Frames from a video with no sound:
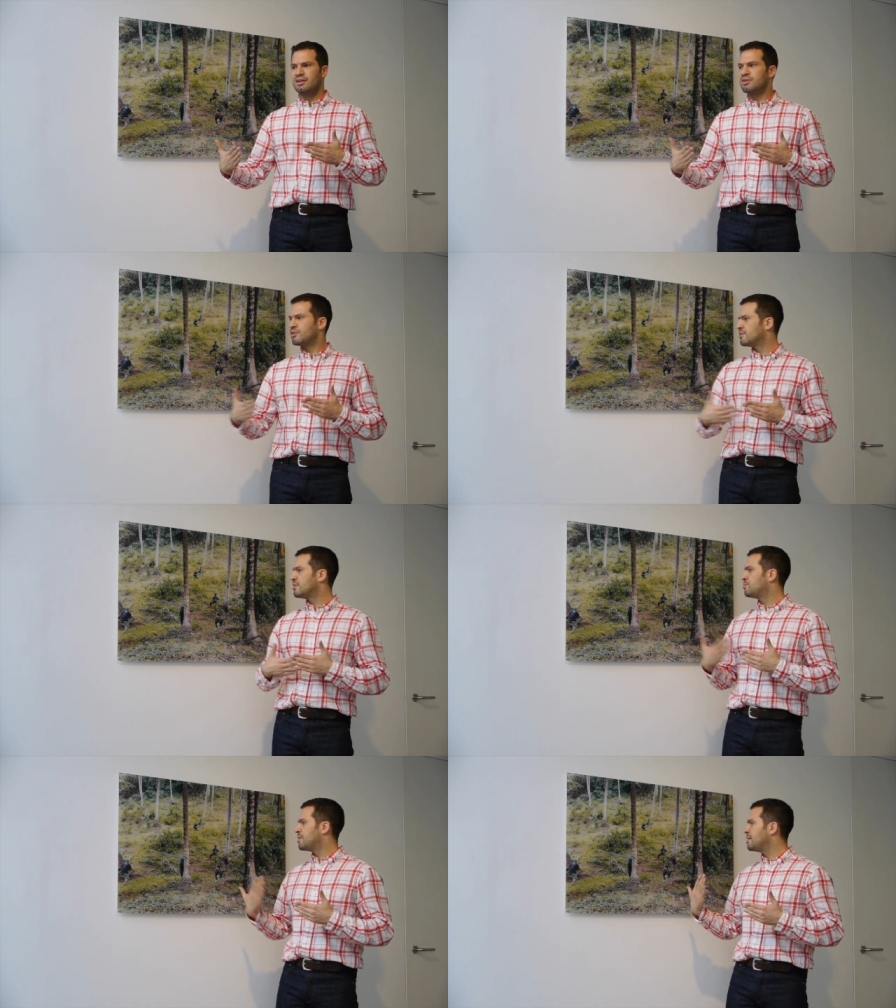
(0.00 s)
you know,
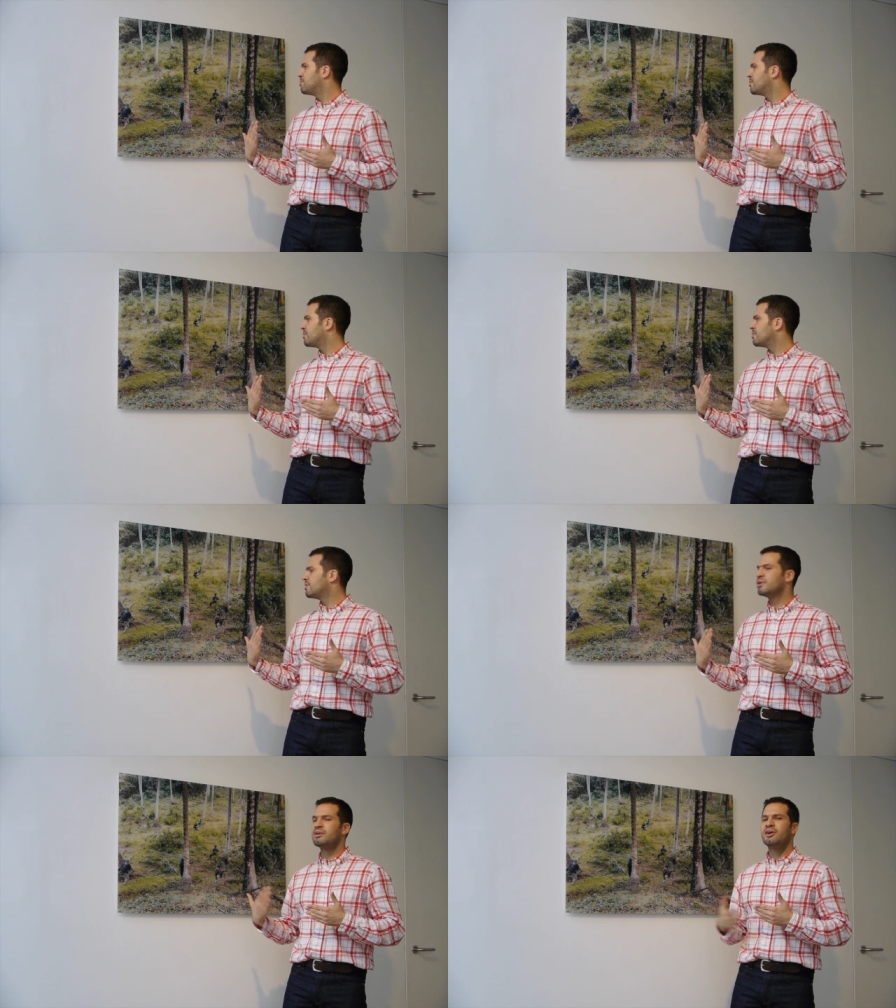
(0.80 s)
these
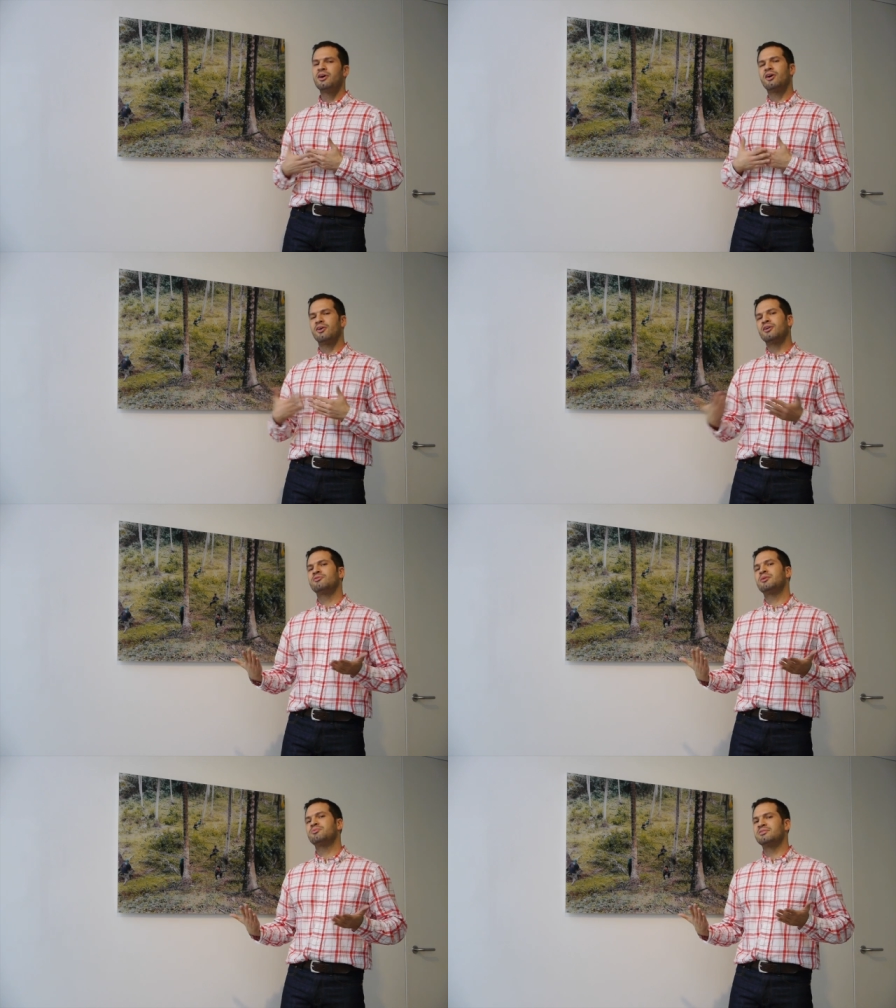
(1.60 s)
people are
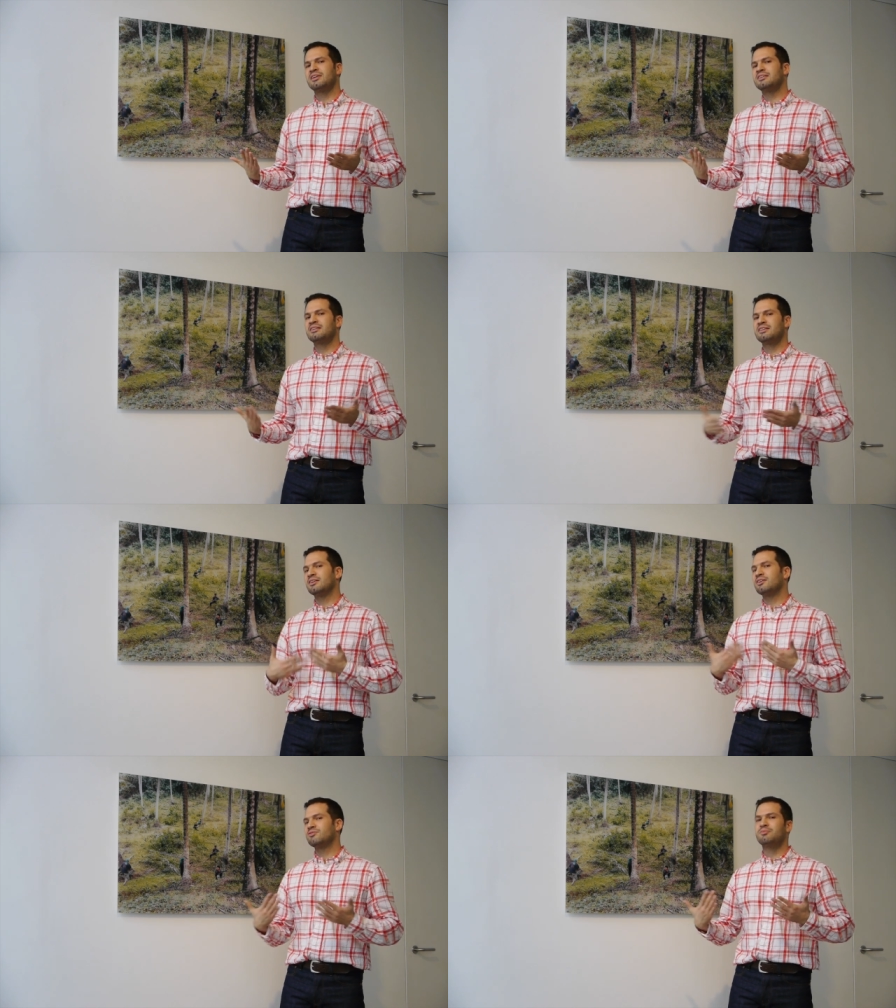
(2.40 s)
unrepresented and
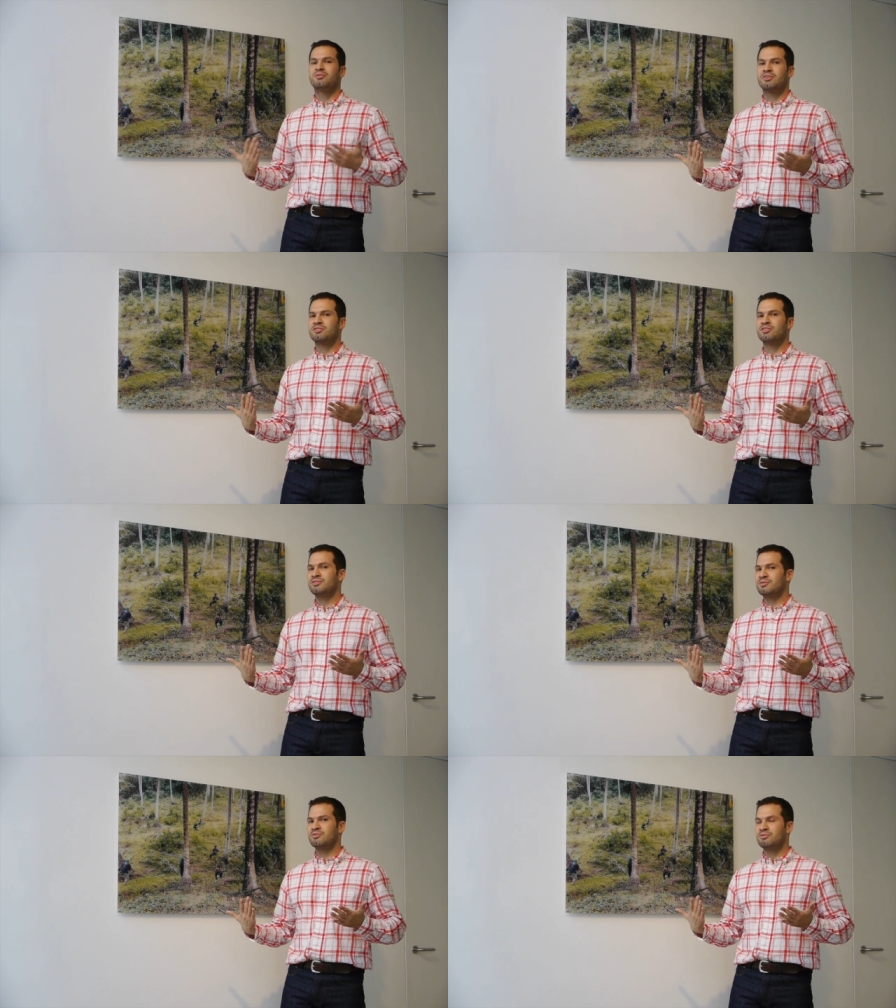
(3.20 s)

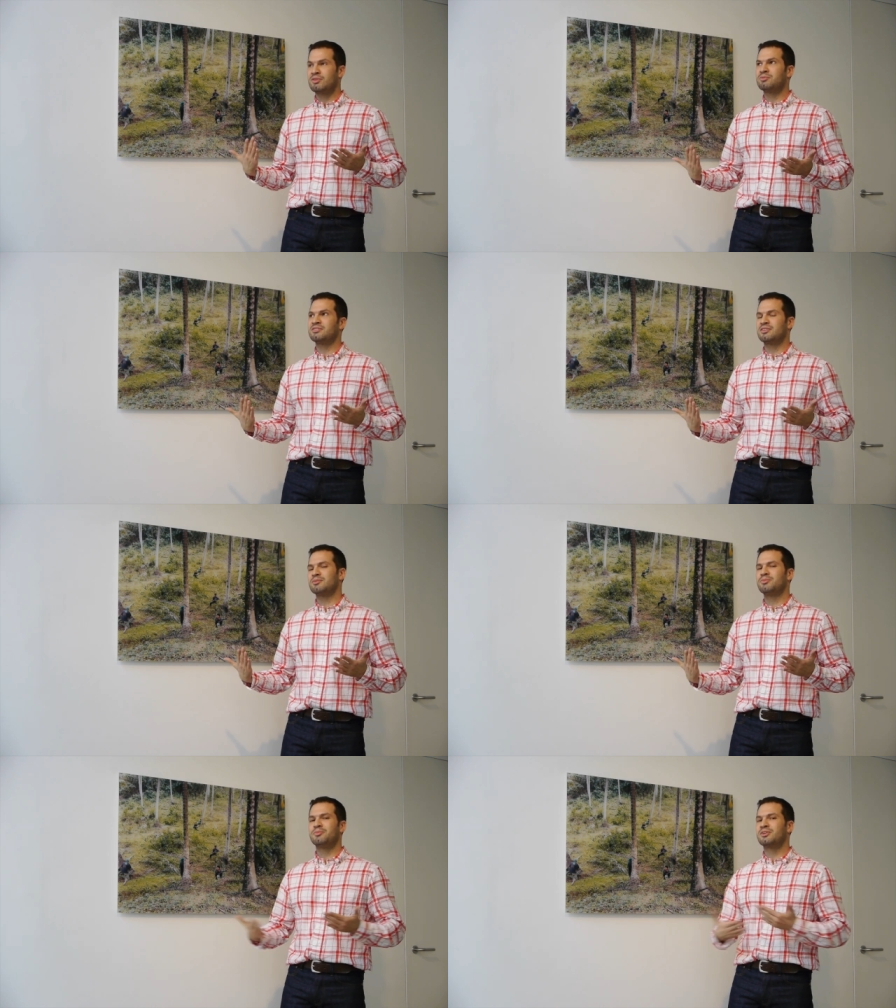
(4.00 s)

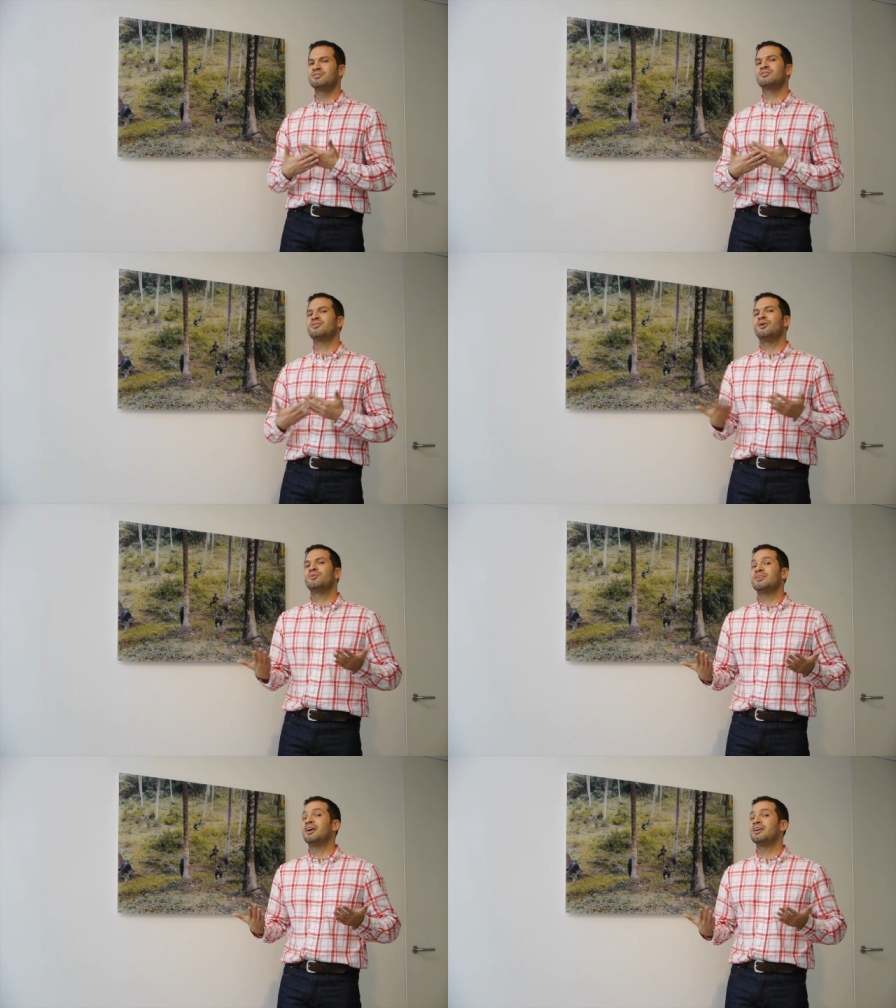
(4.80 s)
unrepresentable because they're
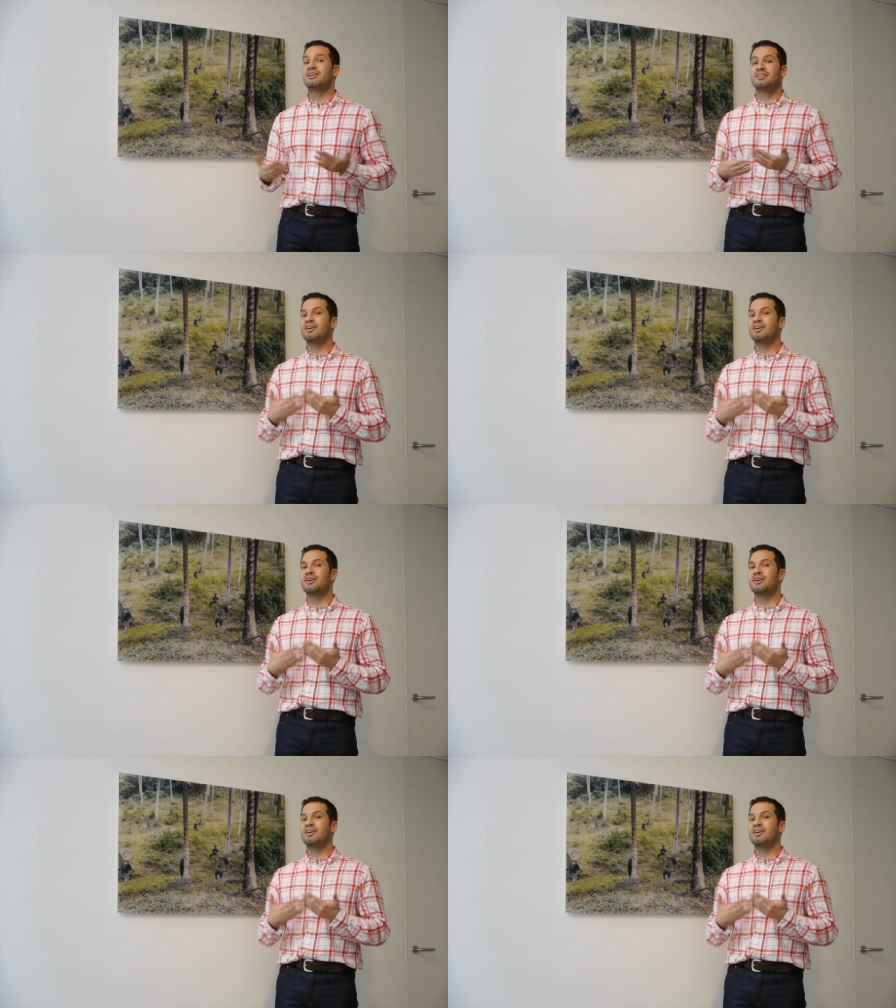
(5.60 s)
always hiding.